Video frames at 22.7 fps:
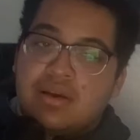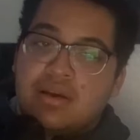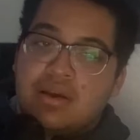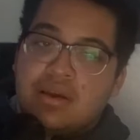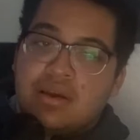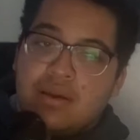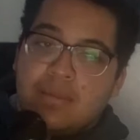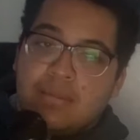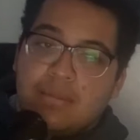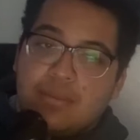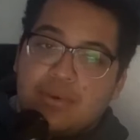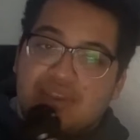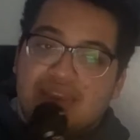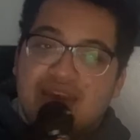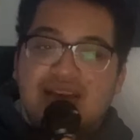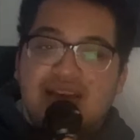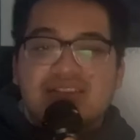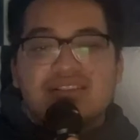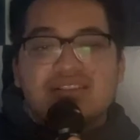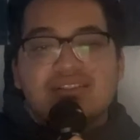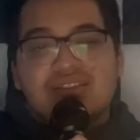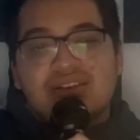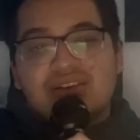But that's
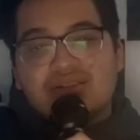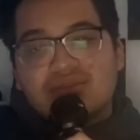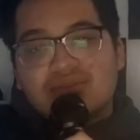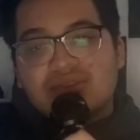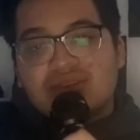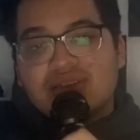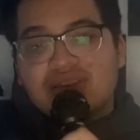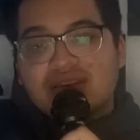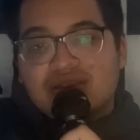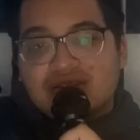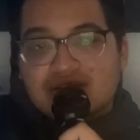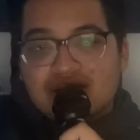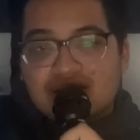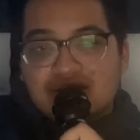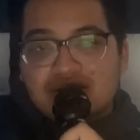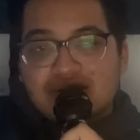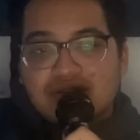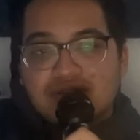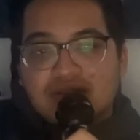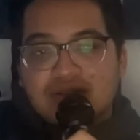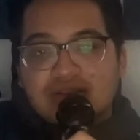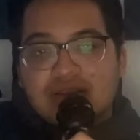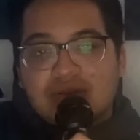another thing, is I
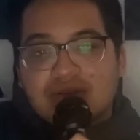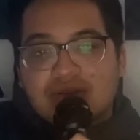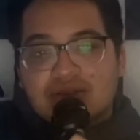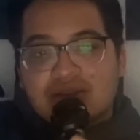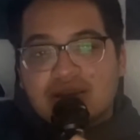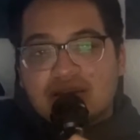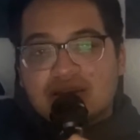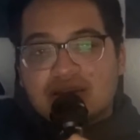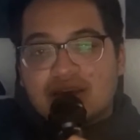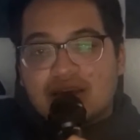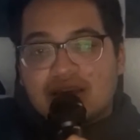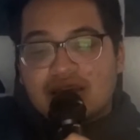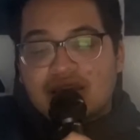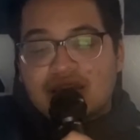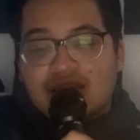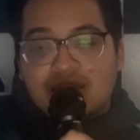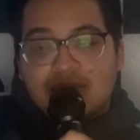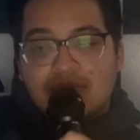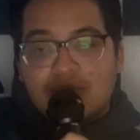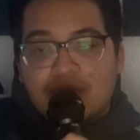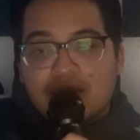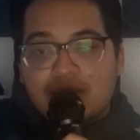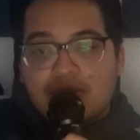saw something saying that he
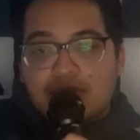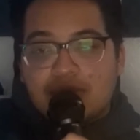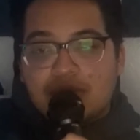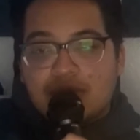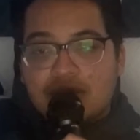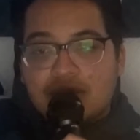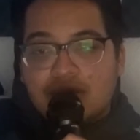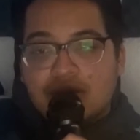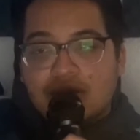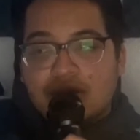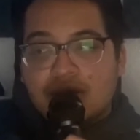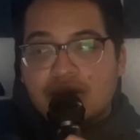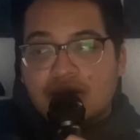might be